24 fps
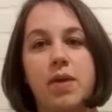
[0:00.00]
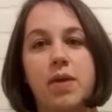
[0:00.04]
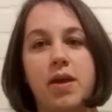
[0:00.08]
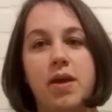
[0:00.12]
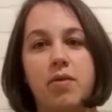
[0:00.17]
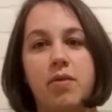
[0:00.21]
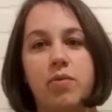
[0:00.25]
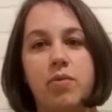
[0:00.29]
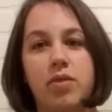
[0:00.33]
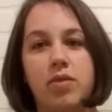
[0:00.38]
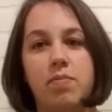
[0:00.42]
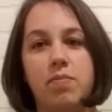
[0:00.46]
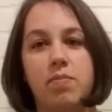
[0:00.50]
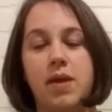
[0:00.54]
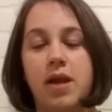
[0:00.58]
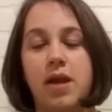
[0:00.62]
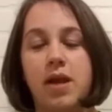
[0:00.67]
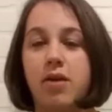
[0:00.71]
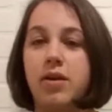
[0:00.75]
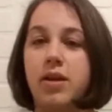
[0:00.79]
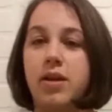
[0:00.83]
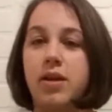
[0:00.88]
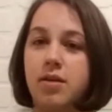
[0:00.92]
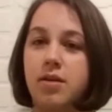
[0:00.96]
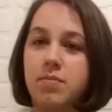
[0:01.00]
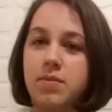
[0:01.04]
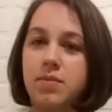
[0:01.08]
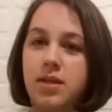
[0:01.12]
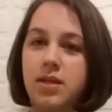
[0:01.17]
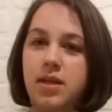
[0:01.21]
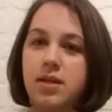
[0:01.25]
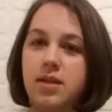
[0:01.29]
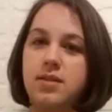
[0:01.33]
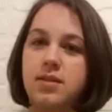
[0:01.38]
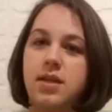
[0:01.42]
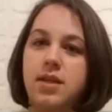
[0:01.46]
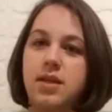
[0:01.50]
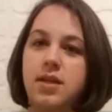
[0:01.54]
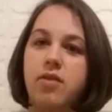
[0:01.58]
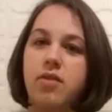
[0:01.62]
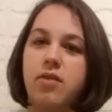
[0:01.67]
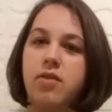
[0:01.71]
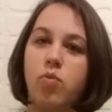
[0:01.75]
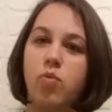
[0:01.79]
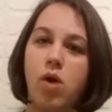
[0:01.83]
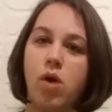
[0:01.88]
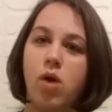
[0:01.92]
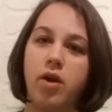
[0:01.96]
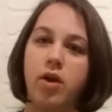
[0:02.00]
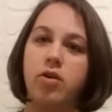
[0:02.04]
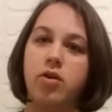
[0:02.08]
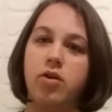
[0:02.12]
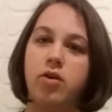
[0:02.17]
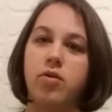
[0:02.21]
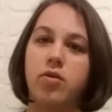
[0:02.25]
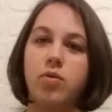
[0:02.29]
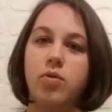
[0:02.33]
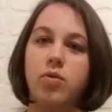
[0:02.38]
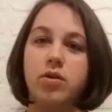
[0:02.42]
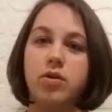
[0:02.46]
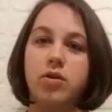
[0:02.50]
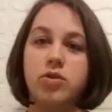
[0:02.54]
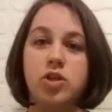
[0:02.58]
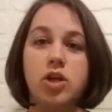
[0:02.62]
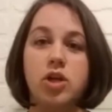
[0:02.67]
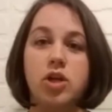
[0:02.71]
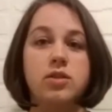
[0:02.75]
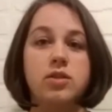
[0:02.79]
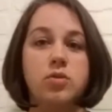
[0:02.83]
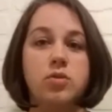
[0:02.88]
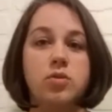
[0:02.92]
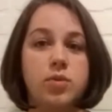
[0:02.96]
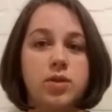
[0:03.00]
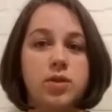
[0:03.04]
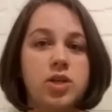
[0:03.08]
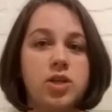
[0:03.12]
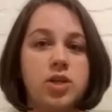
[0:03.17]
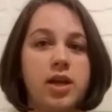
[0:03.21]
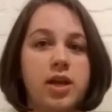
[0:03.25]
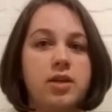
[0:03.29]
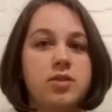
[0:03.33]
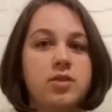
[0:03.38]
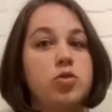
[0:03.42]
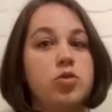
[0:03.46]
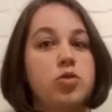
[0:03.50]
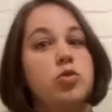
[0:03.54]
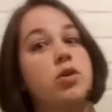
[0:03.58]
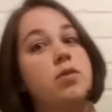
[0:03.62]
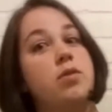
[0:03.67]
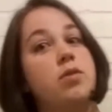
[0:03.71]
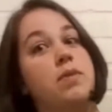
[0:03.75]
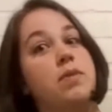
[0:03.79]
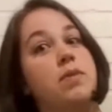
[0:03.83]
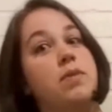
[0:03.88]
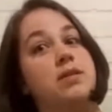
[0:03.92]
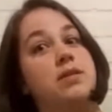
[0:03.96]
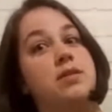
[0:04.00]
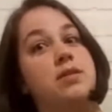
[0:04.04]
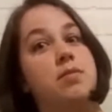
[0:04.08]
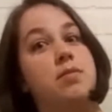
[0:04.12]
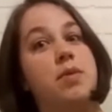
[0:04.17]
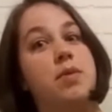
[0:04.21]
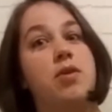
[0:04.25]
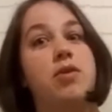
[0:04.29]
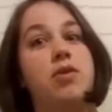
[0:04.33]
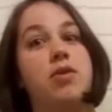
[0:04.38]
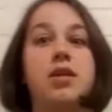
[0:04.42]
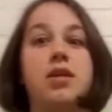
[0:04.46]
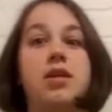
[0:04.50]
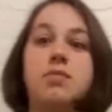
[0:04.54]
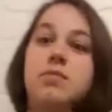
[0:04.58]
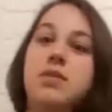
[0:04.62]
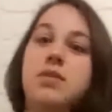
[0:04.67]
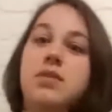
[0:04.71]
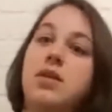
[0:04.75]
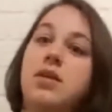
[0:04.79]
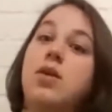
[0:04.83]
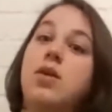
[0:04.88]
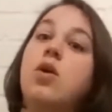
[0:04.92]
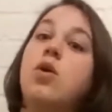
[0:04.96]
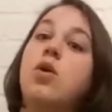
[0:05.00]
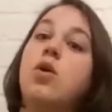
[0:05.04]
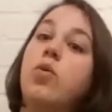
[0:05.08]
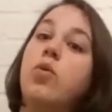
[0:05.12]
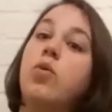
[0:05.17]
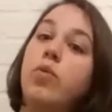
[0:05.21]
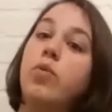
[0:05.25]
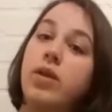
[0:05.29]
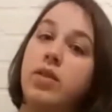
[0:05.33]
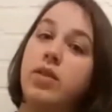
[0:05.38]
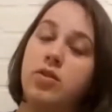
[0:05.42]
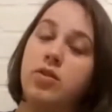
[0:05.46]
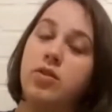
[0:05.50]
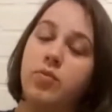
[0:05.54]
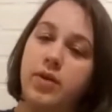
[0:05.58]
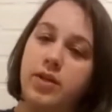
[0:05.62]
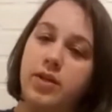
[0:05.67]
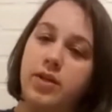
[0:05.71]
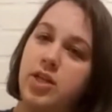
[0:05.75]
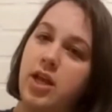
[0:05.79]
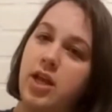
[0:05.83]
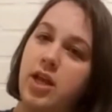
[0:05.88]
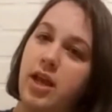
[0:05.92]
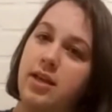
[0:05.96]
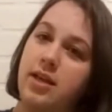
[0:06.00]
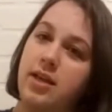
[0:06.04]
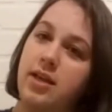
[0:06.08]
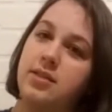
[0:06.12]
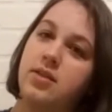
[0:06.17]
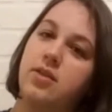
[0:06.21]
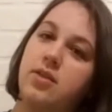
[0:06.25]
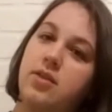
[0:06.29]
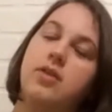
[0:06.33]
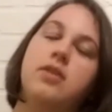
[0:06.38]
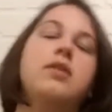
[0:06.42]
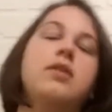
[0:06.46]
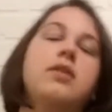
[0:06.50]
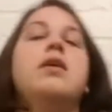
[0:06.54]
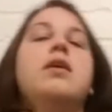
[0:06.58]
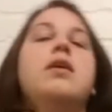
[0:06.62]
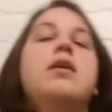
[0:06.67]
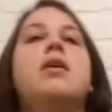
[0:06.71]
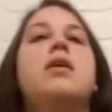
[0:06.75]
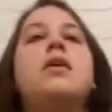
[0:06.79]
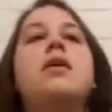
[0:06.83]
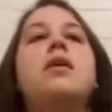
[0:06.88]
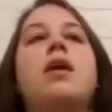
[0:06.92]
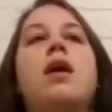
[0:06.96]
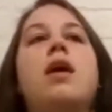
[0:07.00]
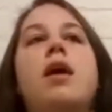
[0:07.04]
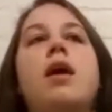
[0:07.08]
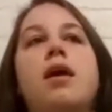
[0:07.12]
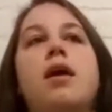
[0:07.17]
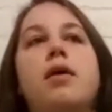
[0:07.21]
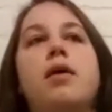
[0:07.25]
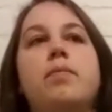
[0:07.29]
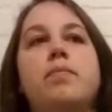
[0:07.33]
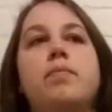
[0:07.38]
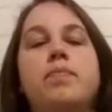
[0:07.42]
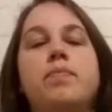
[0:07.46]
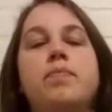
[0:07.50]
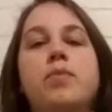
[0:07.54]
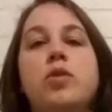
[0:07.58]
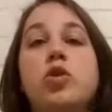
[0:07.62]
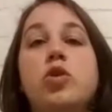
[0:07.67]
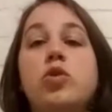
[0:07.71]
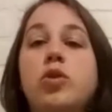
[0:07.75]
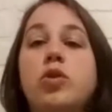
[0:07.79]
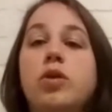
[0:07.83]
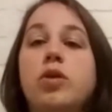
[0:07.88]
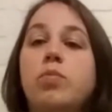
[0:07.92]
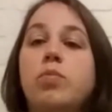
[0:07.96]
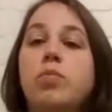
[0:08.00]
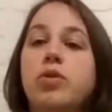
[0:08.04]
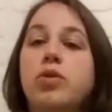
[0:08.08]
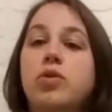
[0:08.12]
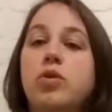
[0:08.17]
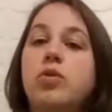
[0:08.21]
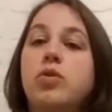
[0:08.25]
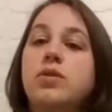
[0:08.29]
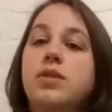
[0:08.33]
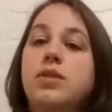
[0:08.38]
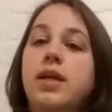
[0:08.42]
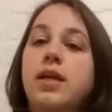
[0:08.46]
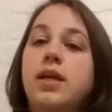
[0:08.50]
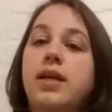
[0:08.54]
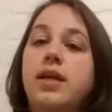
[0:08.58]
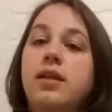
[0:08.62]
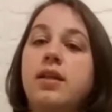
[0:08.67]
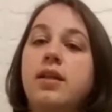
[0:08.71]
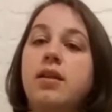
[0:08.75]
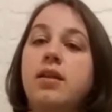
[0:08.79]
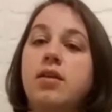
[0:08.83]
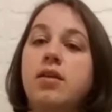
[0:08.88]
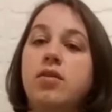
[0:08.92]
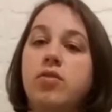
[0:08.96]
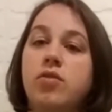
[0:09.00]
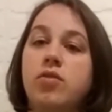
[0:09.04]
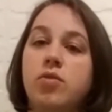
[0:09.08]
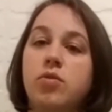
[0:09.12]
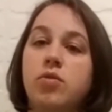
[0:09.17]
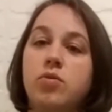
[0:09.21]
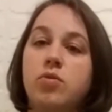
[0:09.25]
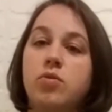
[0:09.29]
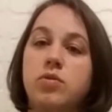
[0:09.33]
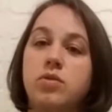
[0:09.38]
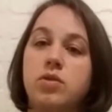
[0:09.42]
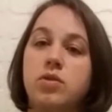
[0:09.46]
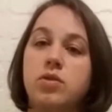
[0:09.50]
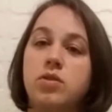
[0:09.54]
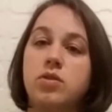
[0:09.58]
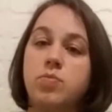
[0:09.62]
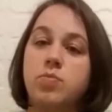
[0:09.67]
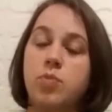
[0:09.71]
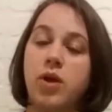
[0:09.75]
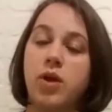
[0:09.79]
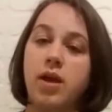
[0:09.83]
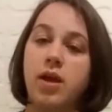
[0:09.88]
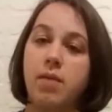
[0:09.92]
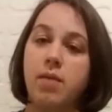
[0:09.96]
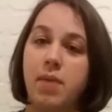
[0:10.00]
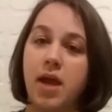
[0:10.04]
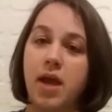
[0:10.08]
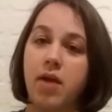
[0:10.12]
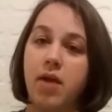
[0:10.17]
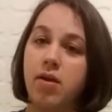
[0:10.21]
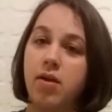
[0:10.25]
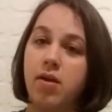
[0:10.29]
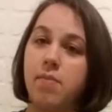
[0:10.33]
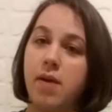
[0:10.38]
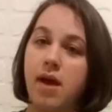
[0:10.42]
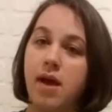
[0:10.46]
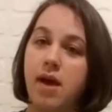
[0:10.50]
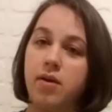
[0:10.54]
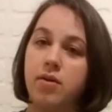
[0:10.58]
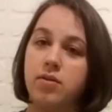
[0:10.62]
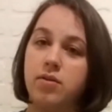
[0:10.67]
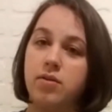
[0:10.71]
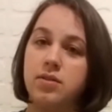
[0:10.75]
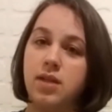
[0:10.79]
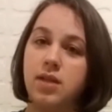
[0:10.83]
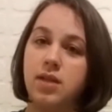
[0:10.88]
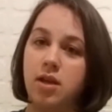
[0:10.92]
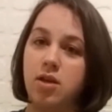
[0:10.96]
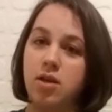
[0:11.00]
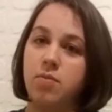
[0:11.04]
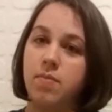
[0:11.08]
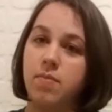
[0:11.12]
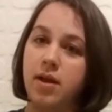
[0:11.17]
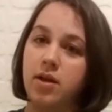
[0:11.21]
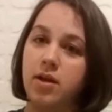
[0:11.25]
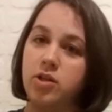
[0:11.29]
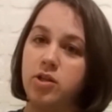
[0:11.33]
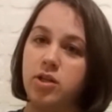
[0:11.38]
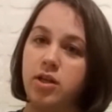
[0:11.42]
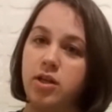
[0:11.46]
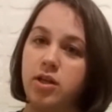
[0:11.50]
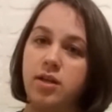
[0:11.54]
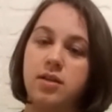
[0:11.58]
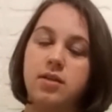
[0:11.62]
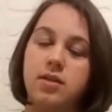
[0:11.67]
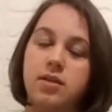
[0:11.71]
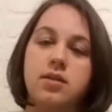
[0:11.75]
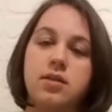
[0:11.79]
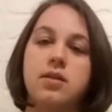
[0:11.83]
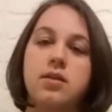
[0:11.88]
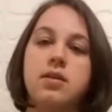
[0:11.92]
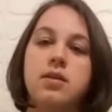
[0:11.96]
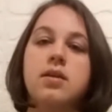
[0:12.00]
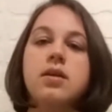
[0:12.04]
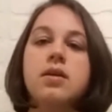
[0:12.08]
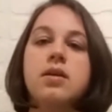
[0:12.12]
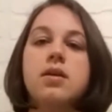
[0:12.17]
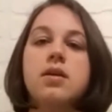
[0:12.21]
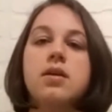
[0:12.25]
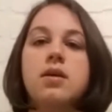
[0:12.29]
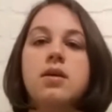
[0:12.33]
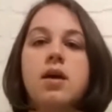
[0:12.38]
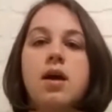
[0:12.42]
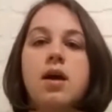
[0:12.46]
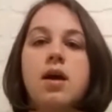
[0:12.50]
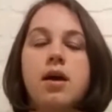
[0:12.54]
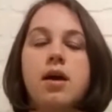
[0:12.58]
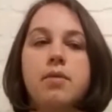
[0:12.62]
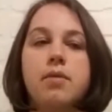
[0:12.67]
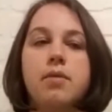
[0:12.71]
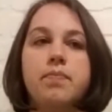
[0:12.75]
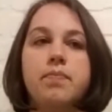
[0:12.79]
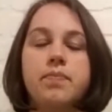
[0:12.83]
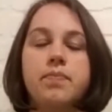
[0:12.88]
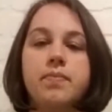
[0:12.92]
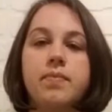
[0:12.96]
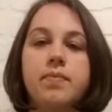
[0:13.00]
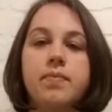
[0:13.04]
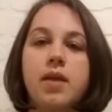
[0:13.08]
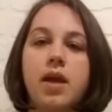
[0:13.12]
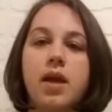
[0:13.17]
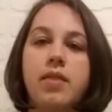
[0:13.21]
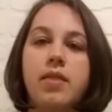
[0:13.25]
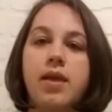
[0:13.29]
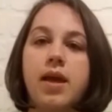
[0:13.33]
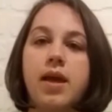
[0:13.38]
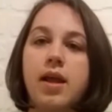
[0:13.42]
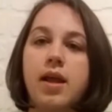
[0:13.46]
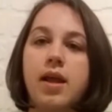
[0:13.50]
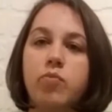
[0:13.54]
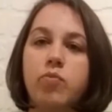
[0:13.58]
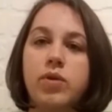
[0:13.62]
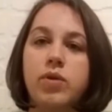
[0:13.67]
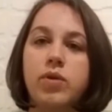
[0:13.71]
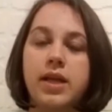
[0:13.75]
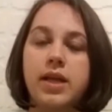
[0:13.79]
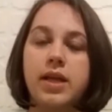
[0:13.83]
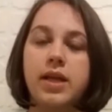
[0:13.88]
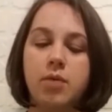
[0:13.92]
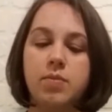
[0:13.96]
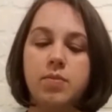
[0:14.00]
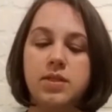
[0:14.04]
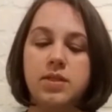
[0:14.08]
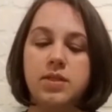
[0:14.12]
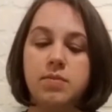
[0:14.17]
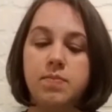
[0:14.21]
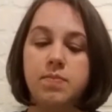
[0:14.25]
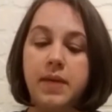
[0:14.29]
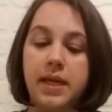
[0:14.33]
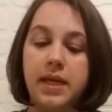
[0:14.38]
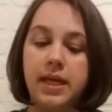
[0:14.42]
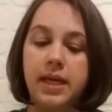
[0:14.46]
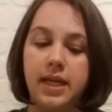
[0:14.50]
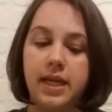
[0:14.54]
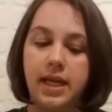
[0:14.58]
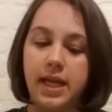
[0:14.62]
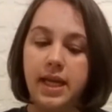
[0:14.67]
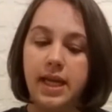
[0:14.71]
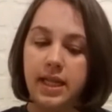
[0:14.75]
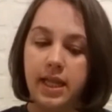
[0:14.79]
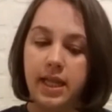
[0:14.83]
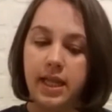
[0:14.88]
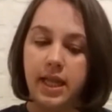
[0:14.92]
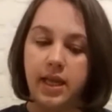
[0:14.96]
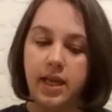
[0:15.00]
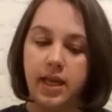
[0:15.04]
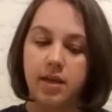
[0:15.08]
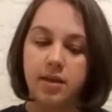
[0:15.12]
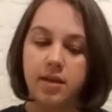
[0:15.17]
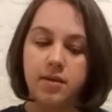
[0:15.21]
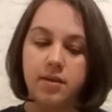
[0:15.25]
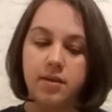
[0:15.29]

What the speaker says: with the perineum tea instead of water or just witch hazel. You can mix the perineum tea with the witch hazel. You can put those in those spray peri bottles that you mentioned, and that really helps speed healing.